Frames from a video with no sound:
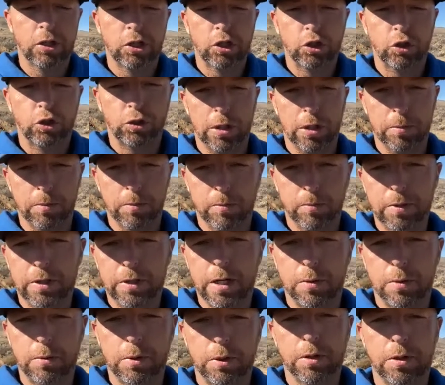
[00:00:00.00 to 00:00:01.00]
dream of
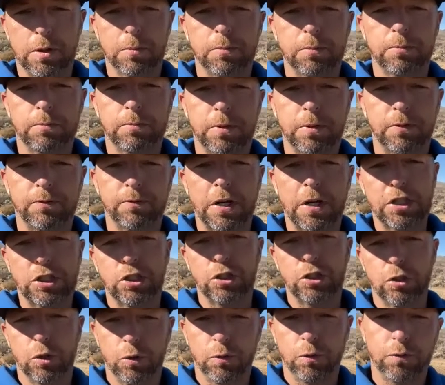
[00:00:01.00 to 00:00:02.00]
becoming a
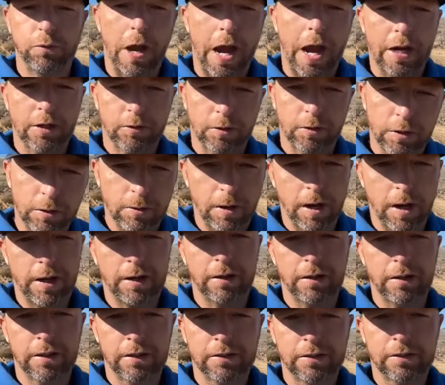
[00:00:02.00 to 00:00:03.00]
professional factory
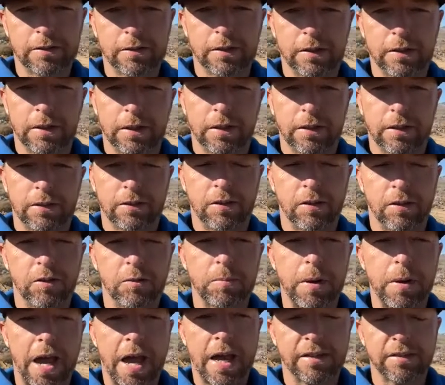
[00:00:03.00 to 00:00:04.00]
rider has since
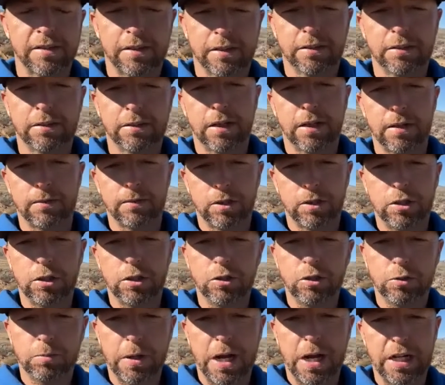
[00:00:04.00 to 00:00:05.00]
passed, I still have a
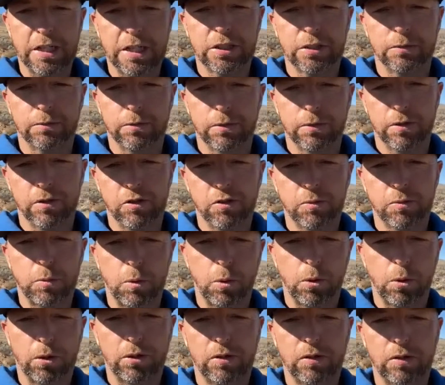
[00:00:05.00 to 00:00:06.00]
huge passion for the
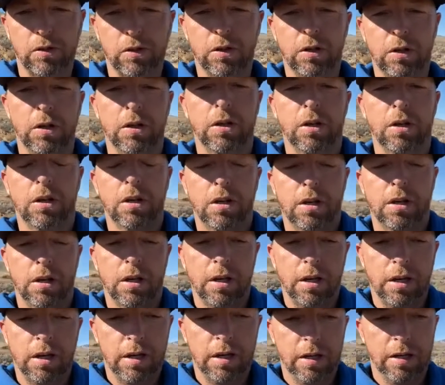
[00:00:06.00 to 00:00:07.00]
sport
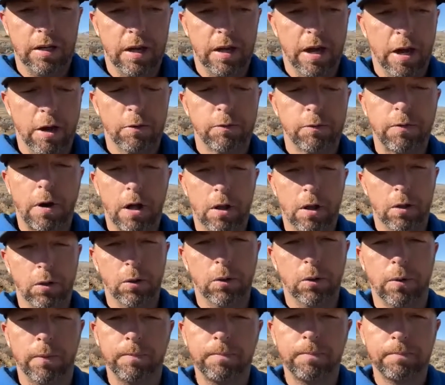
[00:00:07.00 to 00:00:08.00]
and
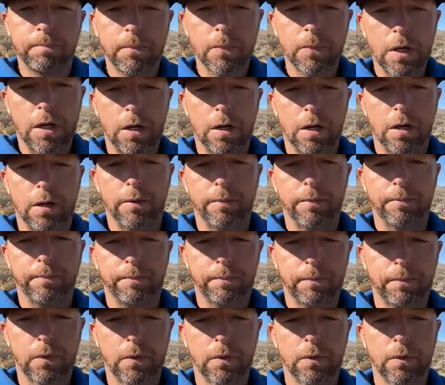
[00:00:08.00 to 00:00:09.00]
follow
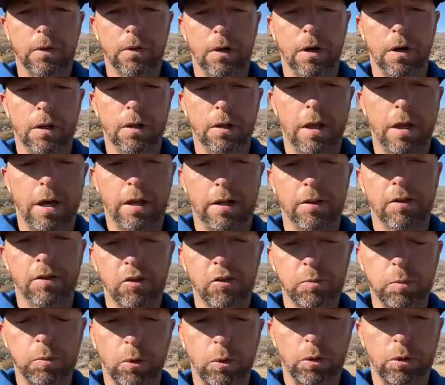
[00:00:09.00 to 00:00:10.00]
a lot of the
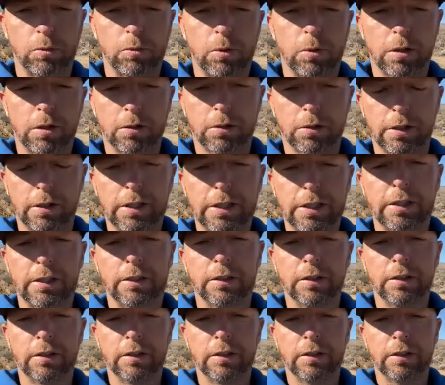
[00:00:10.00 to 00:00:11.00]
sport regularly
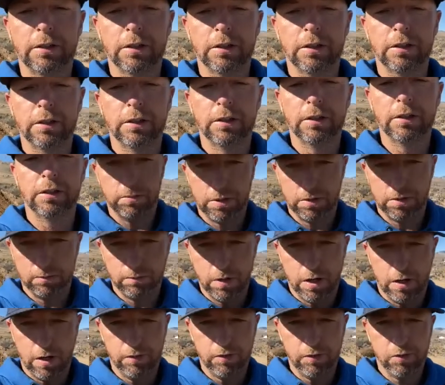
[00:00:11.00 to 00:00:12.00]
and try to
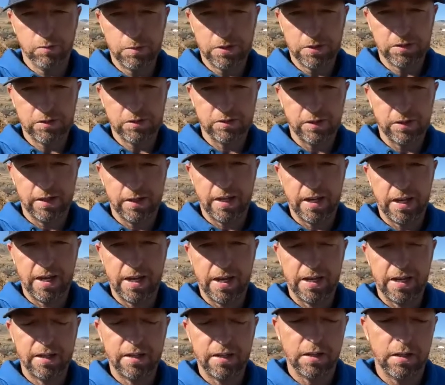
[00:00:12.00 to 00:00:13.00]
be involved as much as I
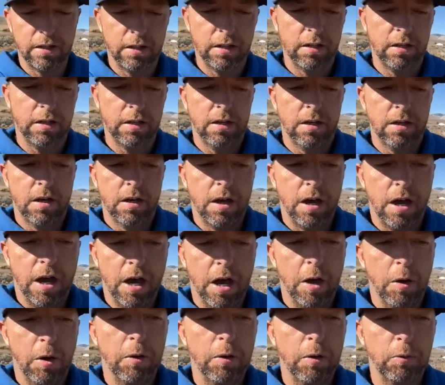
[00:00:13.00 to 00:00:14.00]
can.
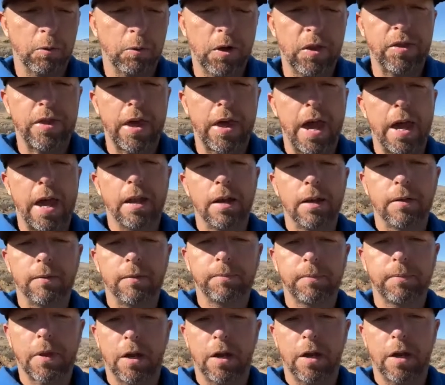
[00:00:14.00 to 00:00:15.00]
And with that,
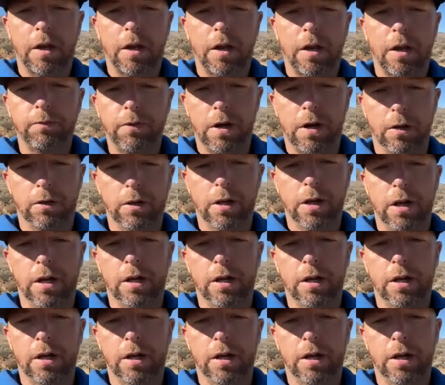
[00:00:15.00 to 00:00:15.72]
I found